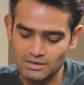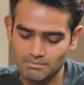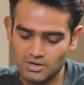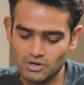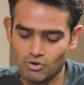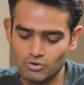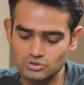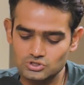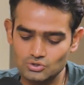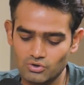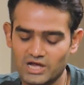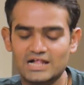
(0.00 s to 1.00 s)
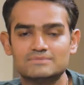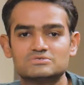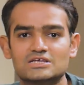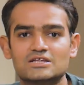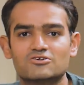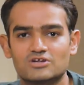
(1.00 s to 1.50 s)
but also helps
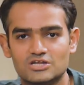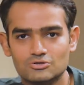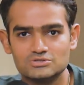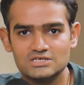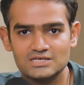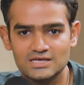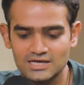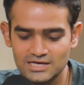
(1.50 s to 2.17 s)
in reducing